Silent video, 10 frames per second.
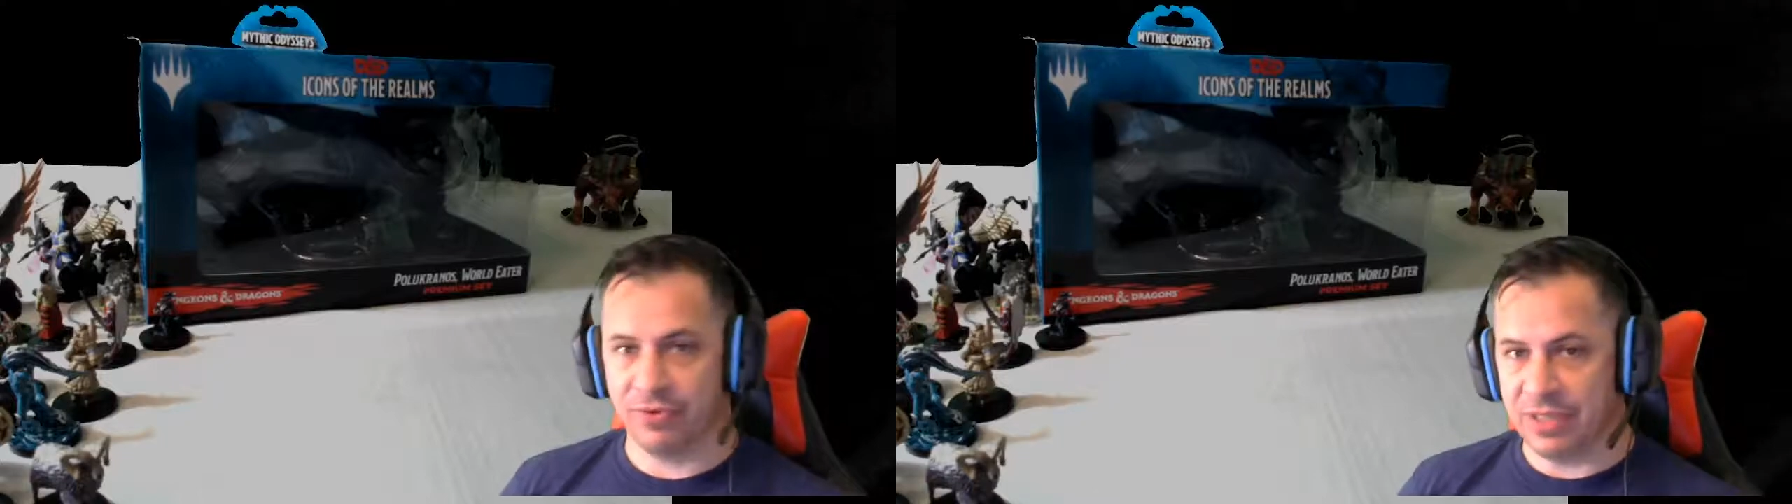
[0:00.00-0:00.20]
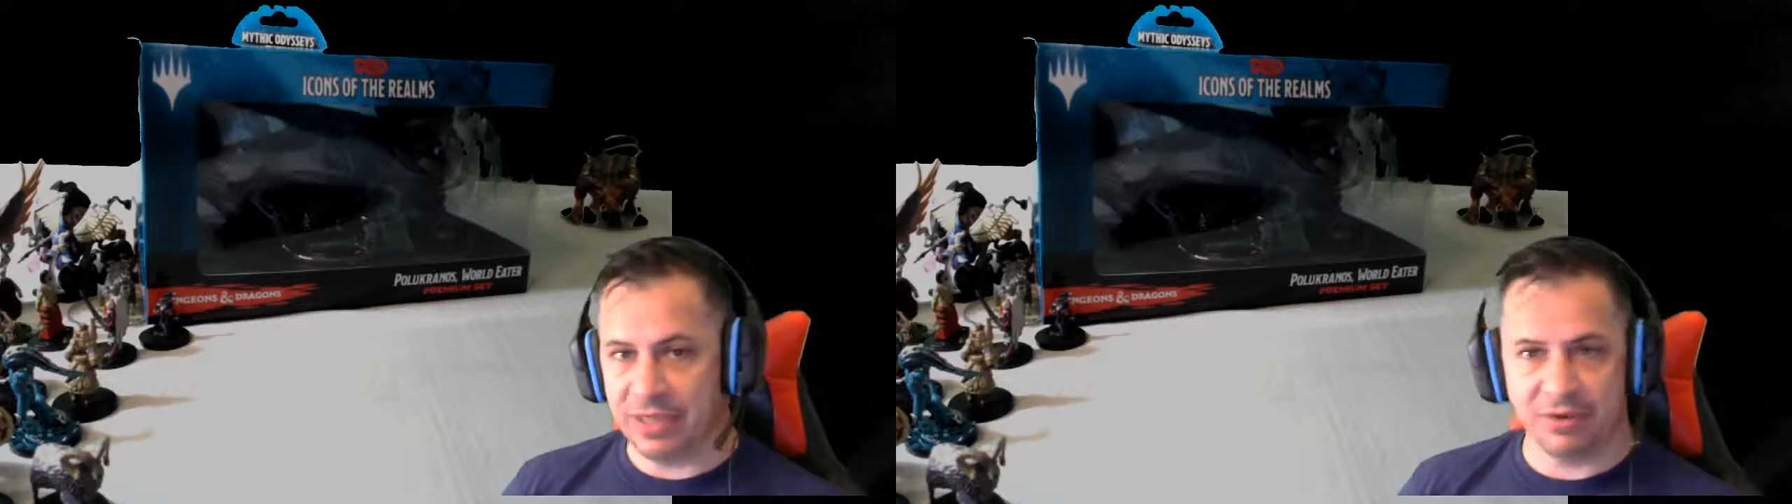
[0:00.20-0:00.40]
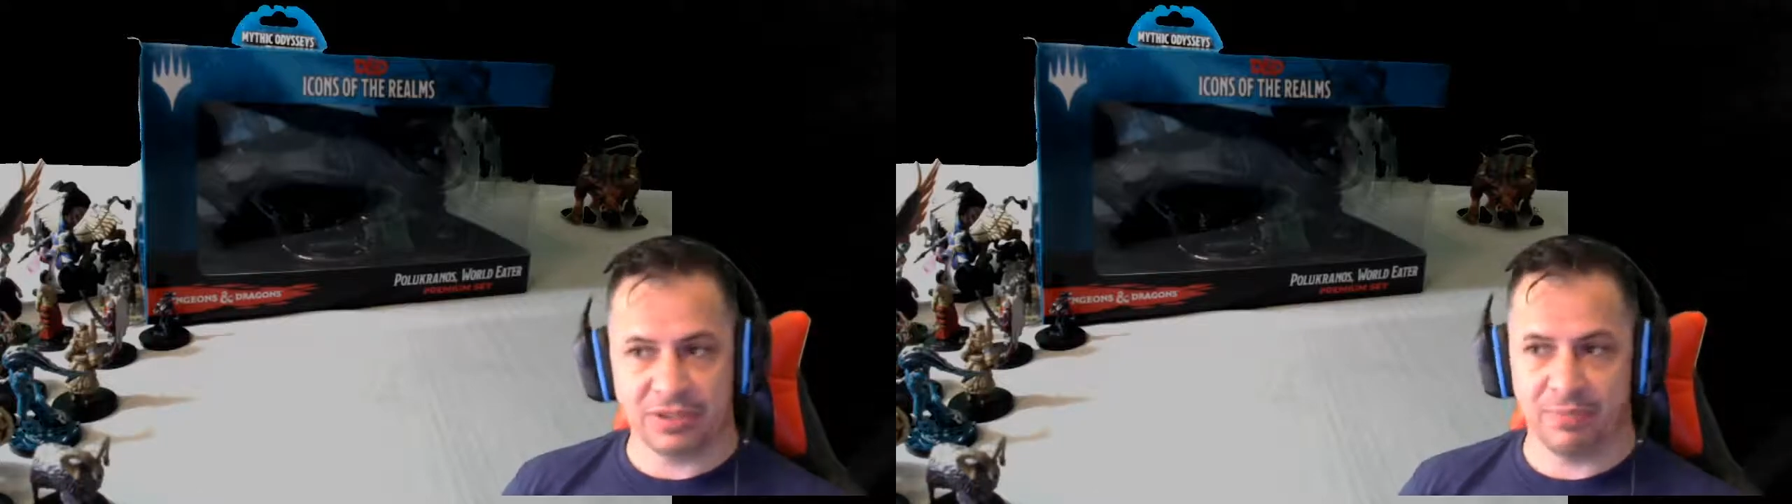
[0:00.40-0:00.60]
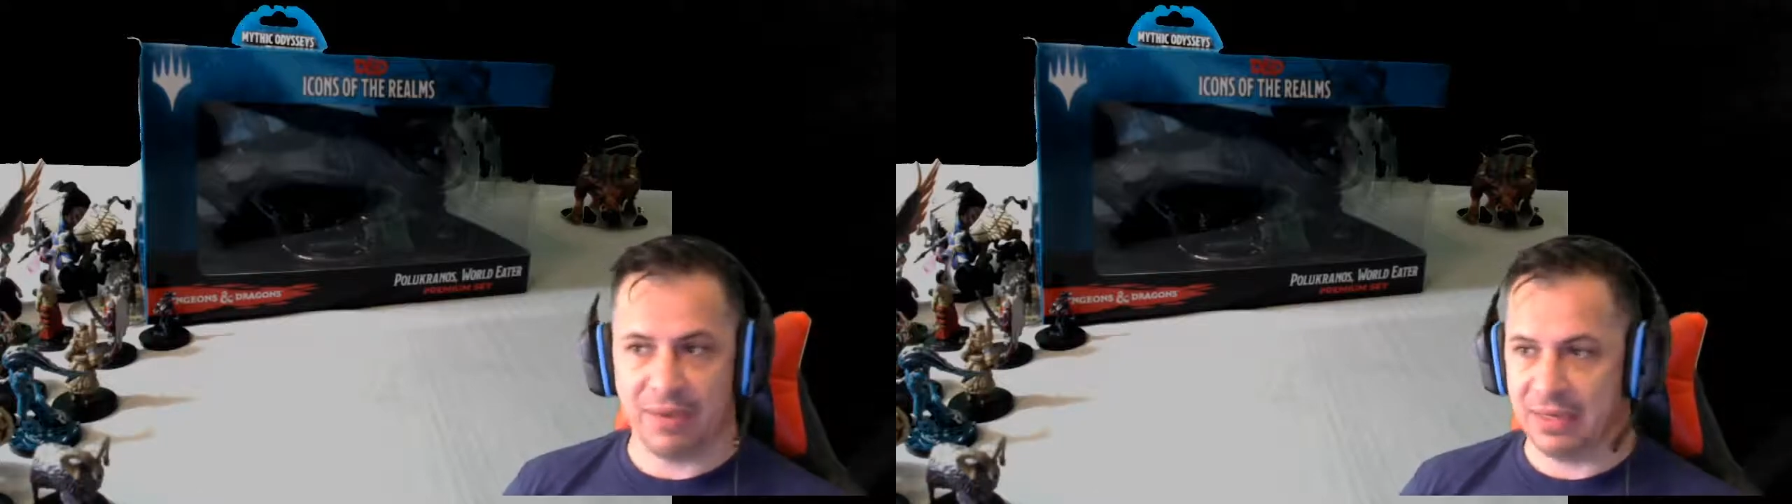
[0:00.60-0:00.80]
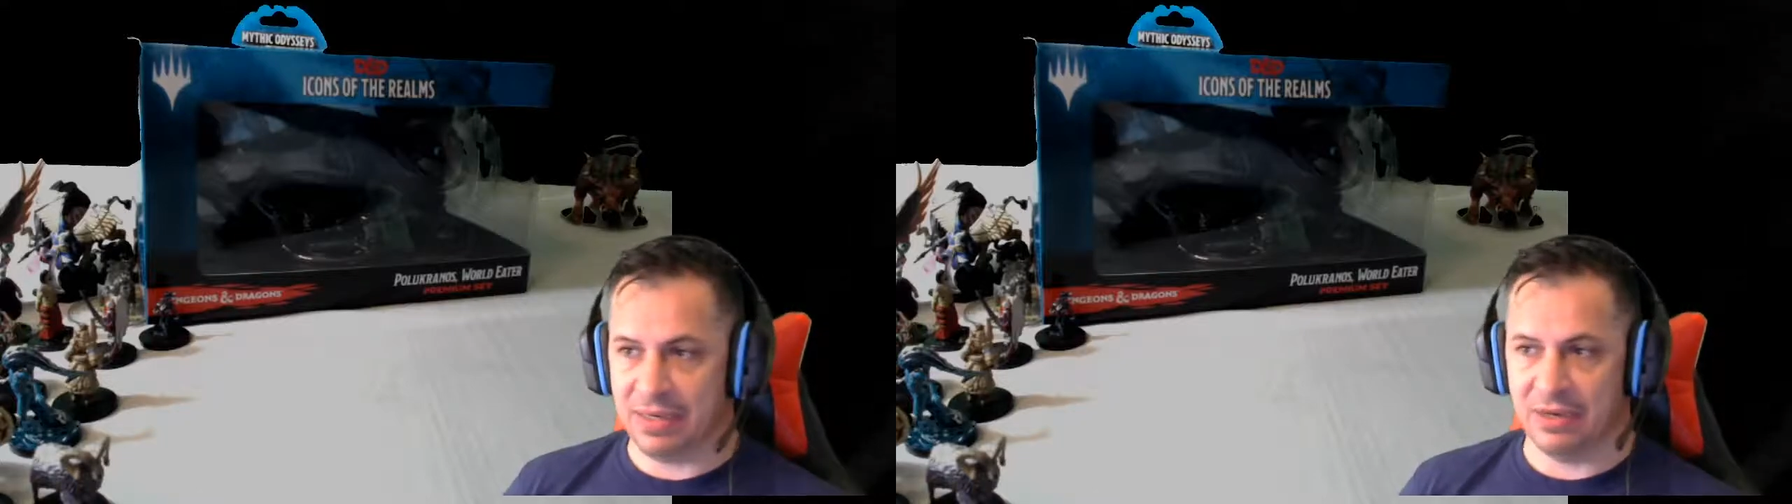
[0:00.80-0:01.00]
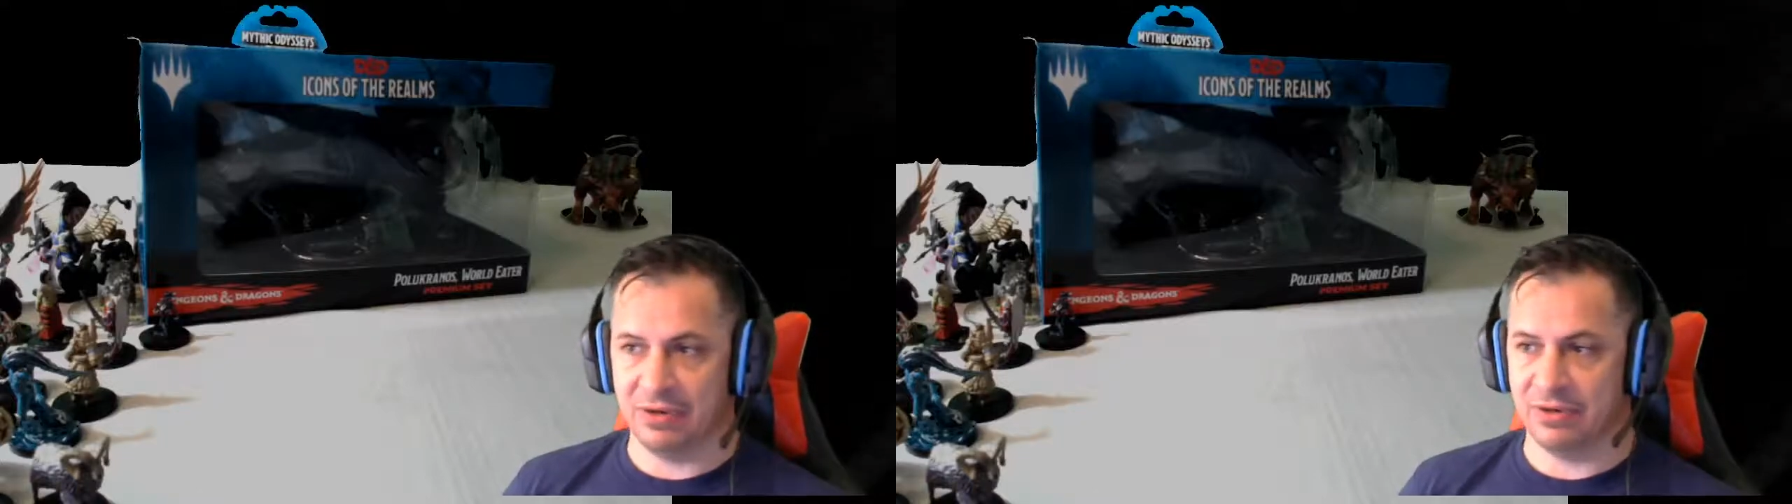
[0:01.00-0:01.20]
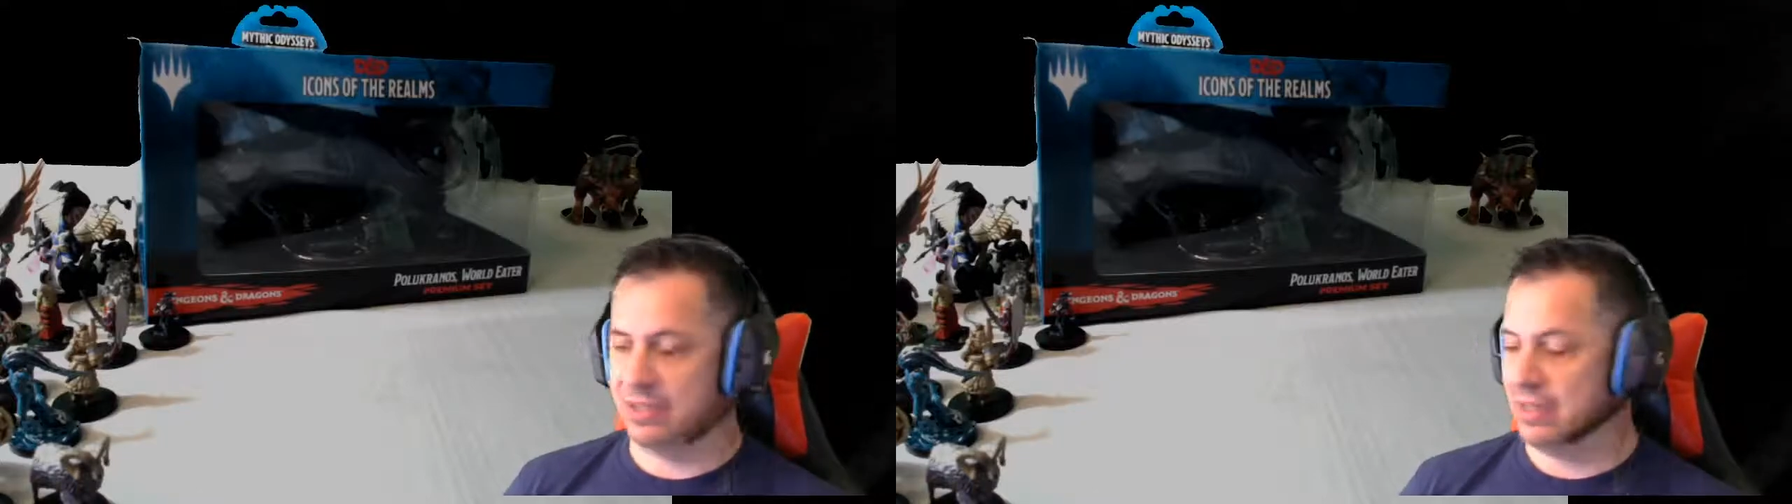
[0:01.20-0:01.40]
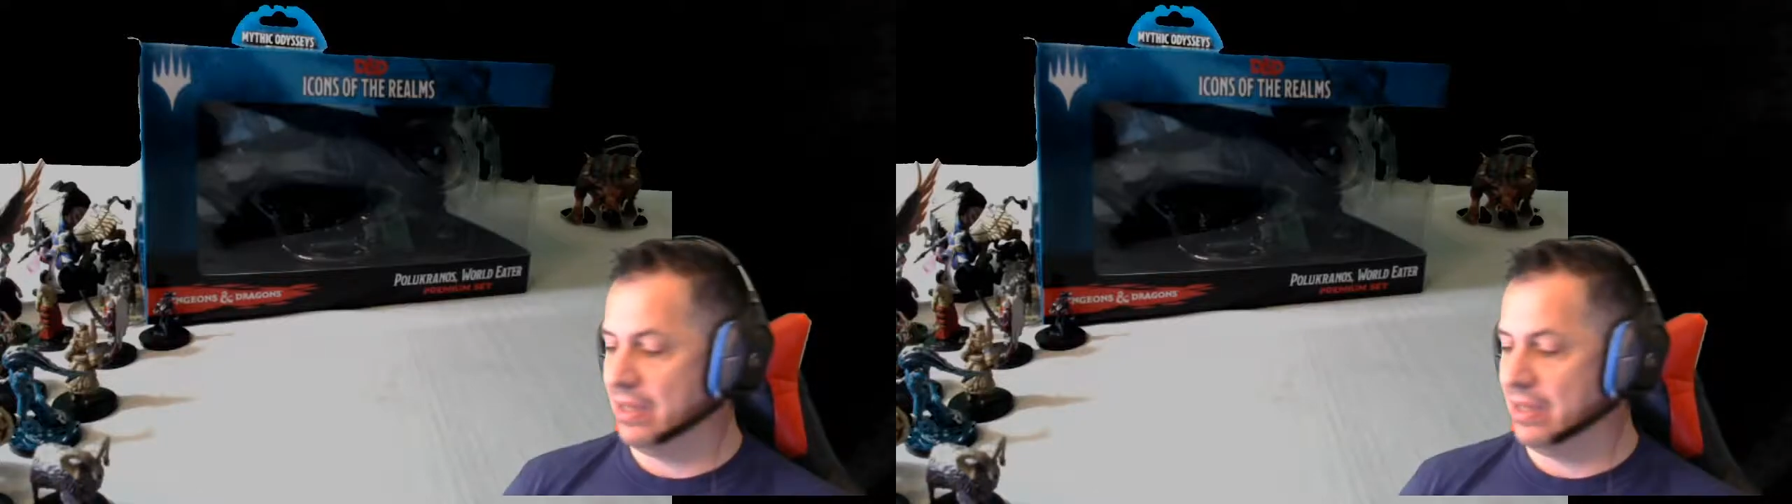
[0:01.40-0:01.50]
years upon years.